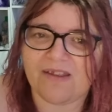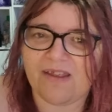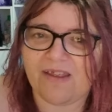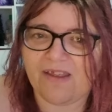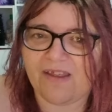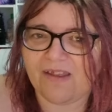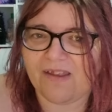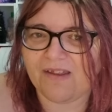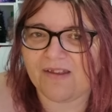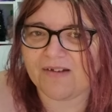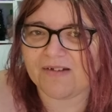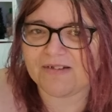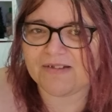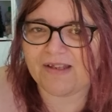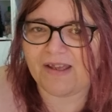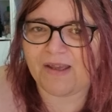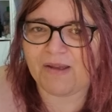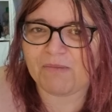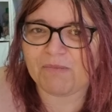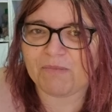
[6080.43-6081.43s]
And
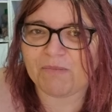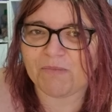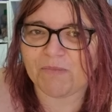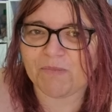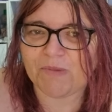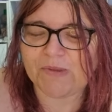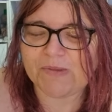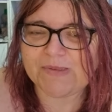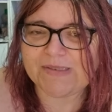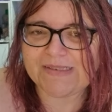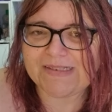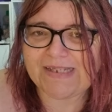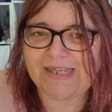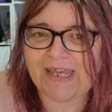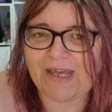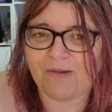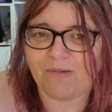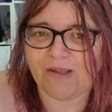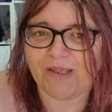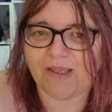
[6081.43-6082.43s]
we'll see
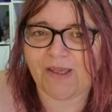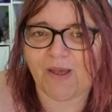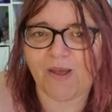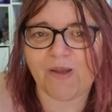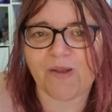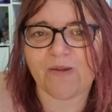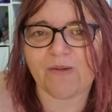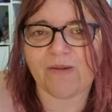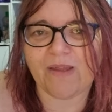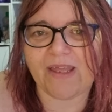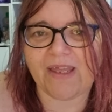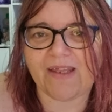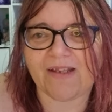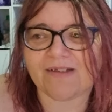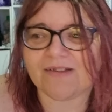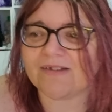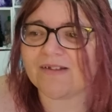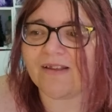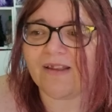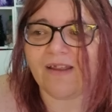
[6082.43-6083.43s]
how we go.
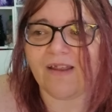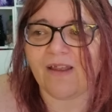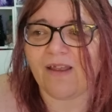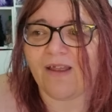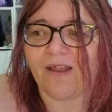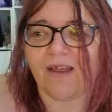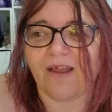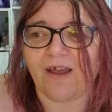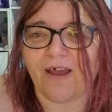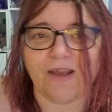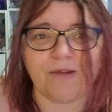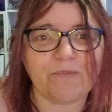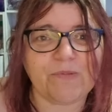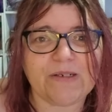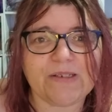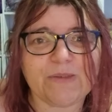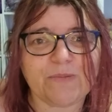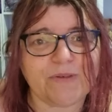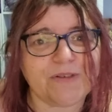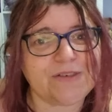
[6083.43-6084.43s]
And
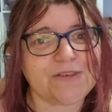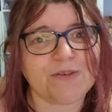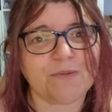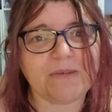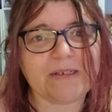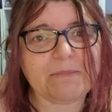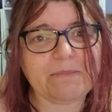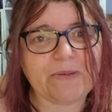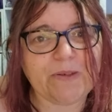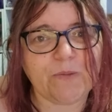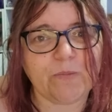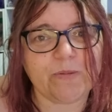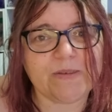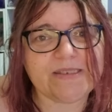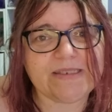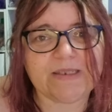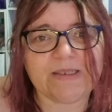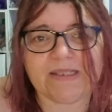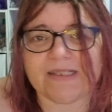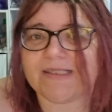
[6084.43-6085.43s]
hopefully there weren't too many
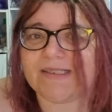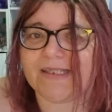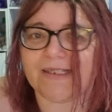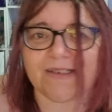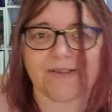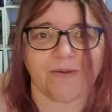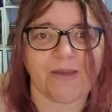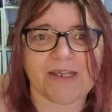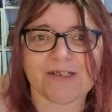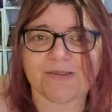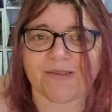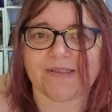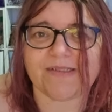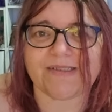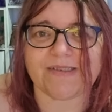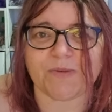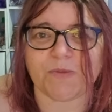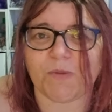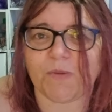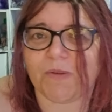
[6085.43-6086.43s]
bloopers in this and you actually
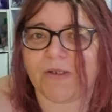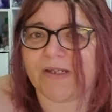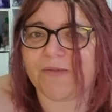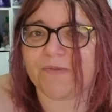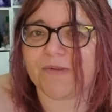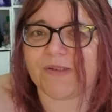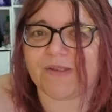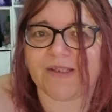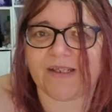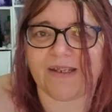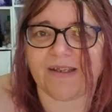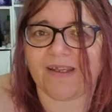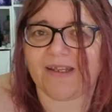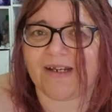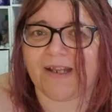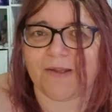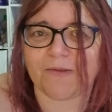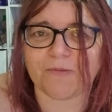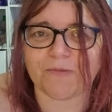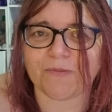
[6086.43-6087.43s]
saw everything
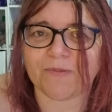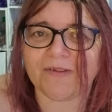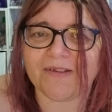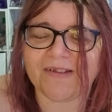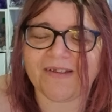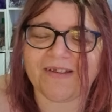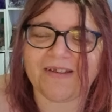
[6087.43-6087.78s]
enough.